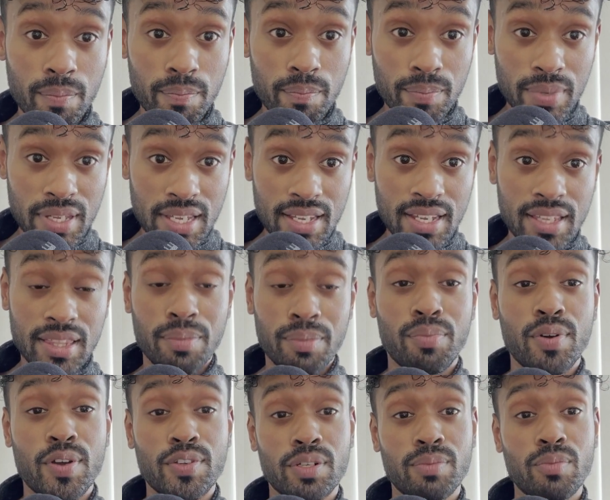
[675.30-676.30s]
be in the
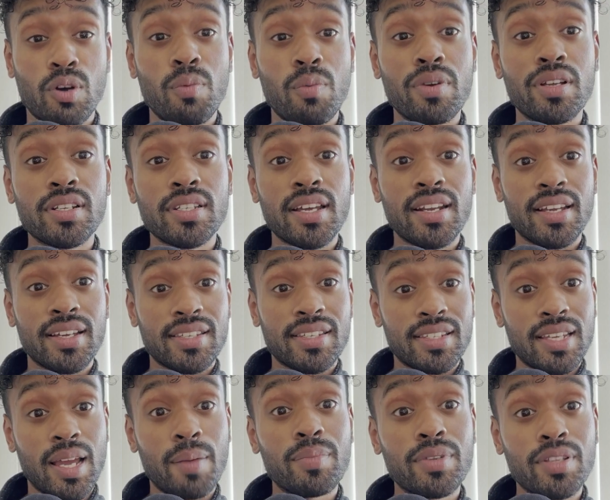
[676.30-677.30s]
present moment and
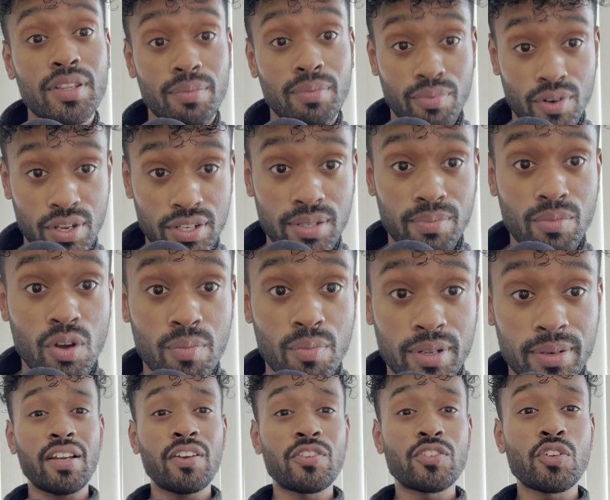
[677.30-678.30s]
accept the present
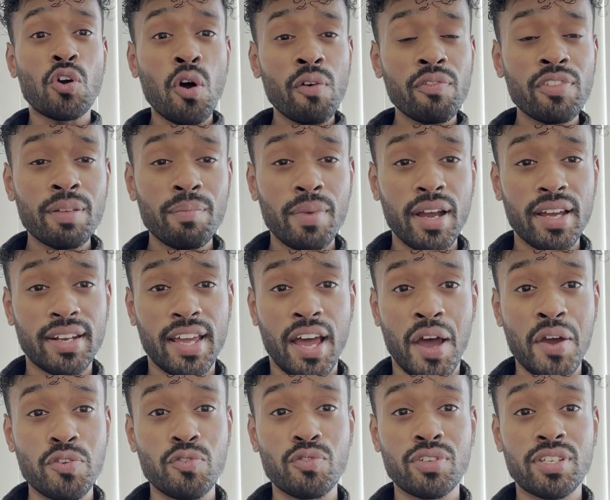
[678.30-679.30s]
moment. So hopefully by now
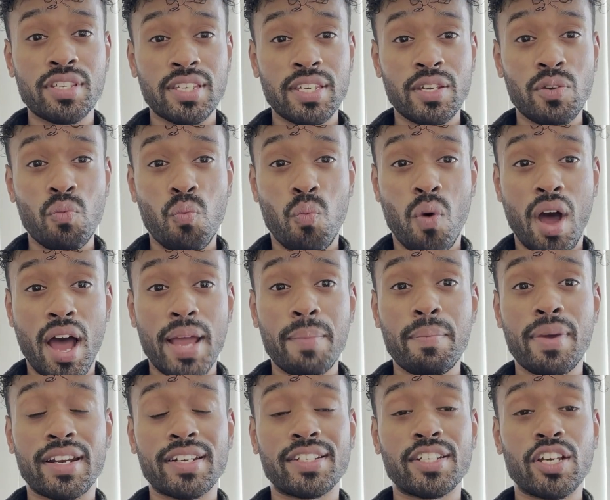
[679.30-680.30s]
you see why
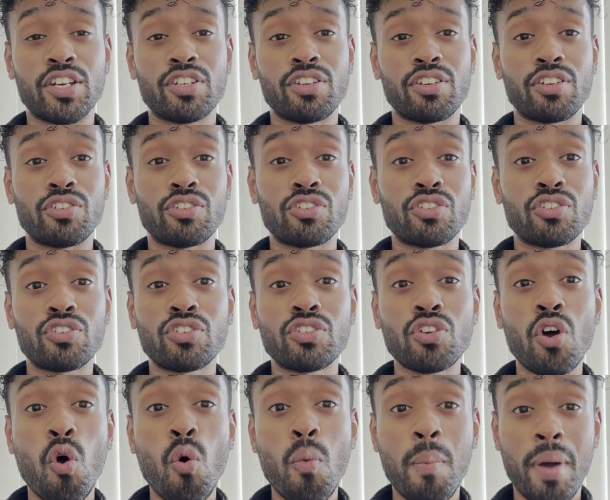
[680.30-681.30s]
meditation is
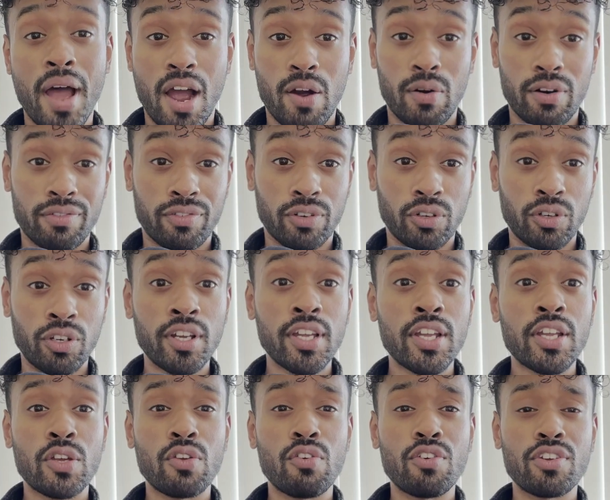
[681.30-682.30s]
so powerful.
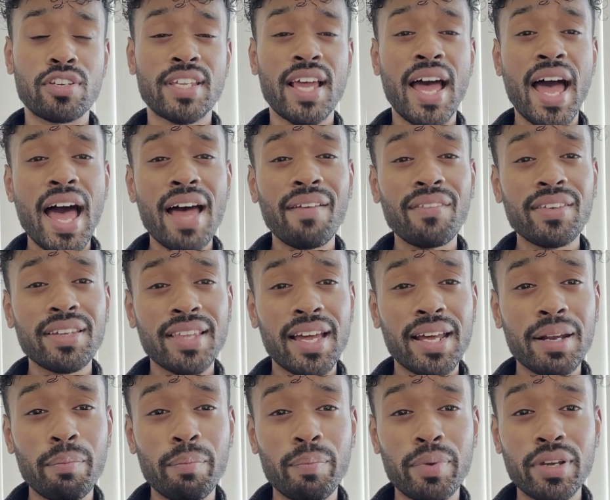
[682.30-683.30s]
Just having
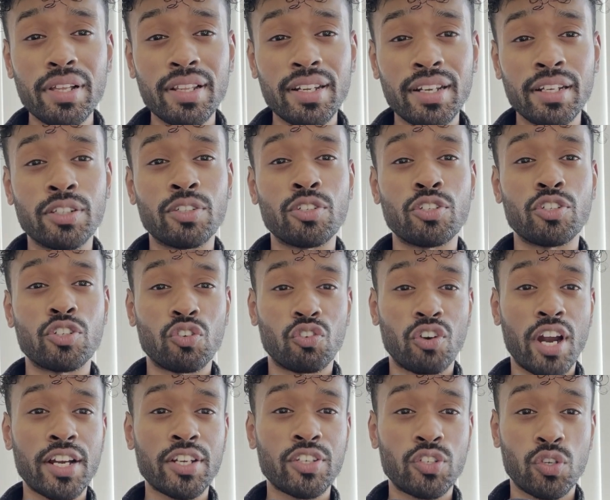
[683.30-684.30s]
that ability to
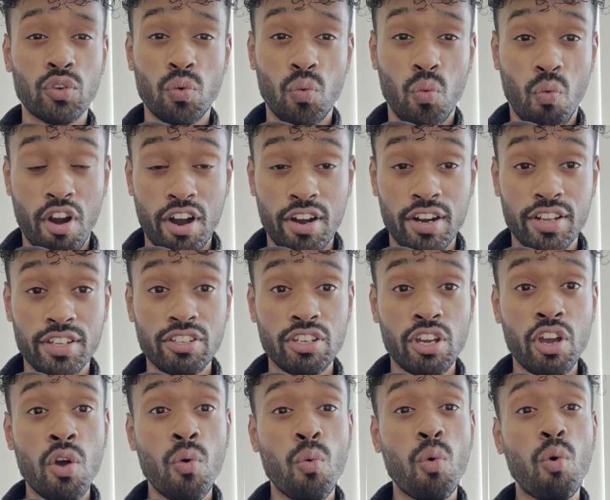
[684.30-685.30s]
direct your awareness
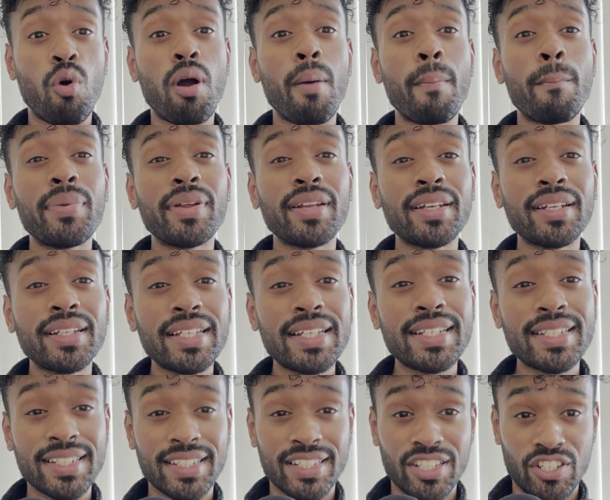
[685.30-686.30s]
will
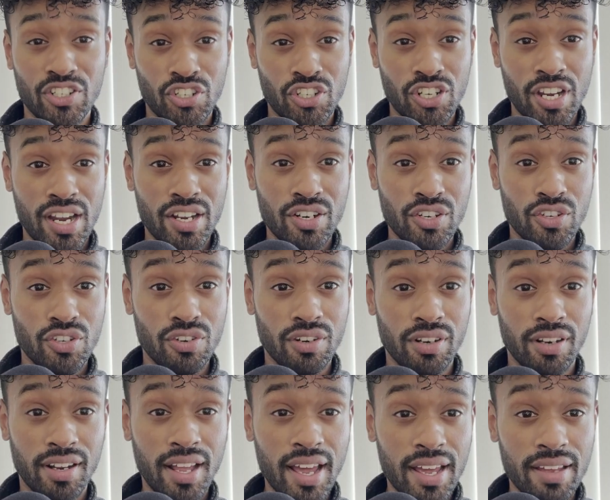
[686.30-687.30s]
completely change your
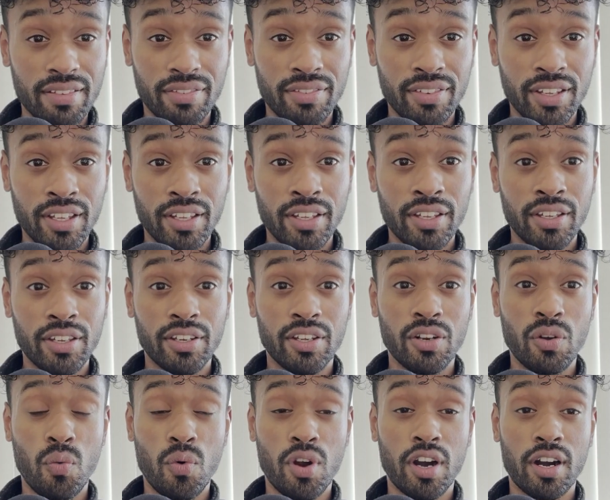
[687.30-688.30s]
life.
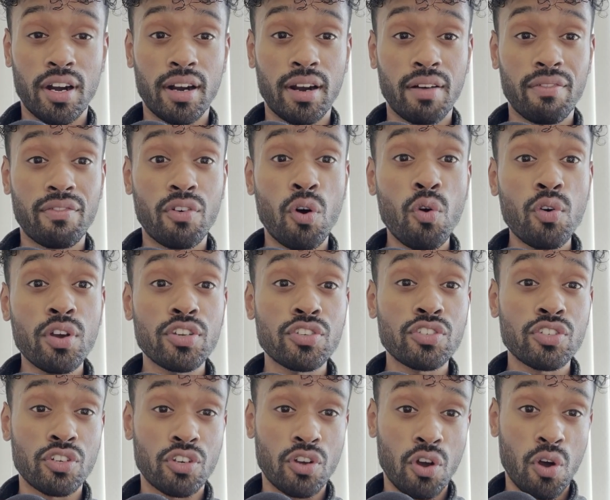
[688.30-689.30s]
Where focus
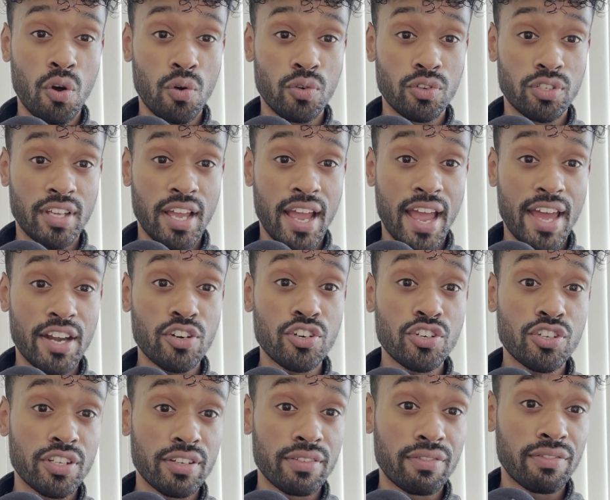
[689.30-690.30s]
goes,
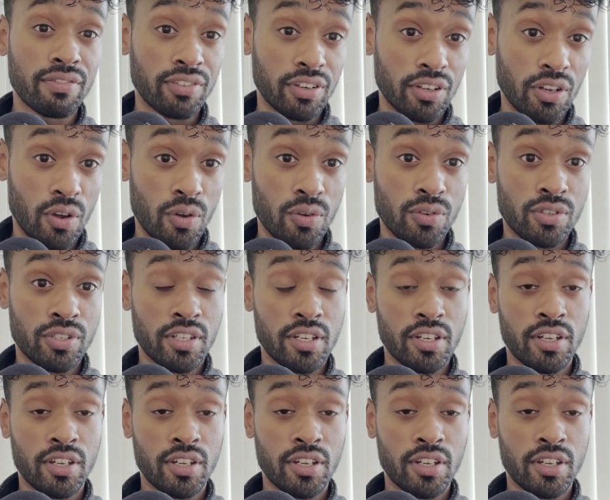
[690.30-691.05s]
energy flows.